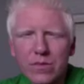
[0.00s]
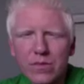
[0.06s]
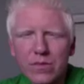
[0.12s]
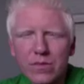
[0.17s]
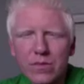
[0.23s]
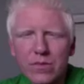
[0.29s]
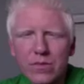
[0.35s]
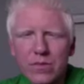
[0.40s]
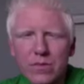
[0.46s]

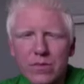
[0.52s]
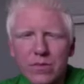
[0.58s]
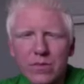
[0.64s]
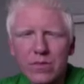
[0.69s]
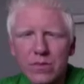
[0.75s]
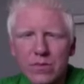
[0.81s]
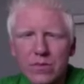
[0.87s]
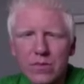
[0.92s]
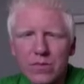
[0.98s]

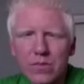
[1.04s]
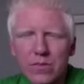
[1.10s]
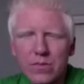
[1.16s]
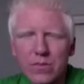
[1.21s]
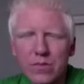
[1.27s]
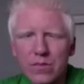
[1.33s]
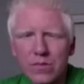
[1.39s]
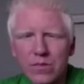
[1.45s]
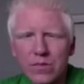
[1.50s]

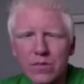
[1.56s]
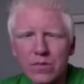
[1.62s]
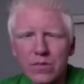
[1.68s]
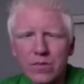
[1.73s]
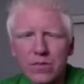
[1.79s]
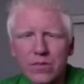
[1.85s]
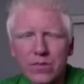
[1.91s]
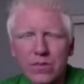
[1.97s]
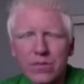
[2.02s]

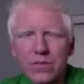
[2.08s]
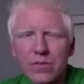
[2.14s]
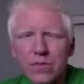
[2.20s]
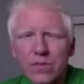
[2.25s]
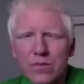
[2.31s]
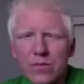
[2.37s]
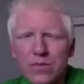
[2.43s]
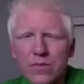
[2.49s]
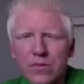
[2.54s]

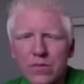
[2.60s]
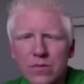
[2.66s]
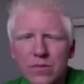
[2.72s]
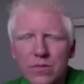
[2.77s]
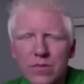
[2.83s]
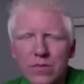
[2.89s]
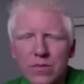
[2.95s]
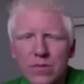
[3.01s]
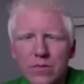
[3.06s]

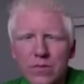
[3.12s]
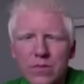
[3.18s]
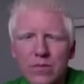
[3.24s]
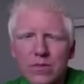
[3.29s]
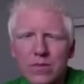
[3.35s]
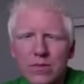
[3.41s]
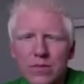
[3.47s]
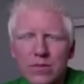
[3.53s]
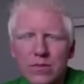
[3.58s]

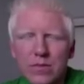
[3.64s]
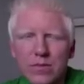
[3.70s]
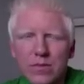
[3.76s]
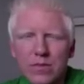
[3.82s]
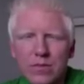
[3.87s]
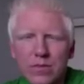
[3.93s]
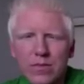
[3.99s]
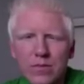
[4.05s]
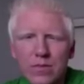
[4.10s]

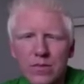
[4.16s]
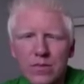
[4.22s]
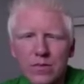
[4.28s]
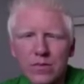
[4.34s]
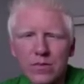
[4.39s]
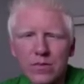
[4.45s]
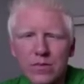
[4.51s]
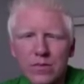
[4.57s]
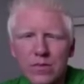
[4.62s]

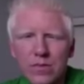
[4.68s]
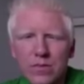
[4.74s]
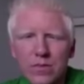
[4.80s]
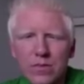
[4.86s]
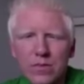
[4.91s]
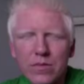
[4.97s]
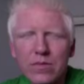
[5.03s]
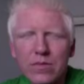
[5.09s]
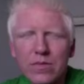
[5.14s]

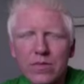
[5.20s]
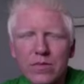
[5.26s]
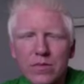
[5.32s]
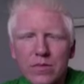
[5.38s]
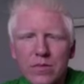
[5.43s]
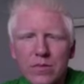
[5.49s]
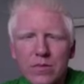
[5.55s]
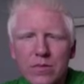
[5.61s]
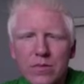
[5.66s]

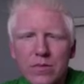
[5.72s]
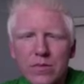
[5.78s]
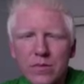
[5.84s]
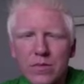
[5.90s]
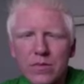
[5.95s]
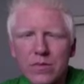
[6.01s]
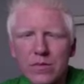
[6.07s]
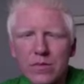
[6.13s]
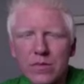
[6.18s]

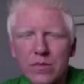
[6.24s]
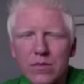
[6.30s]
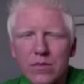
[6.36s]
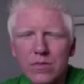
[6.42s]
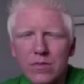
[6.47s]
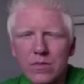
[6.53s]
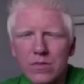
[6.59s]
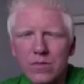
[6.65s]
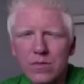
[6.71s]

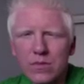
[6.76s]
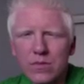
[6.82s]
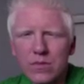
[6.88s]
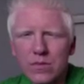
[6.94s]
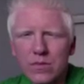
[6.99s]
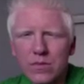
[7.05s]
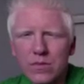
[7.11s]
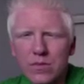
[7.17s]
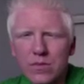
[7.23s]

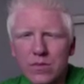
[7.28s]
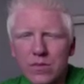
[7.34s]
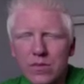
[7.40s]
(silent)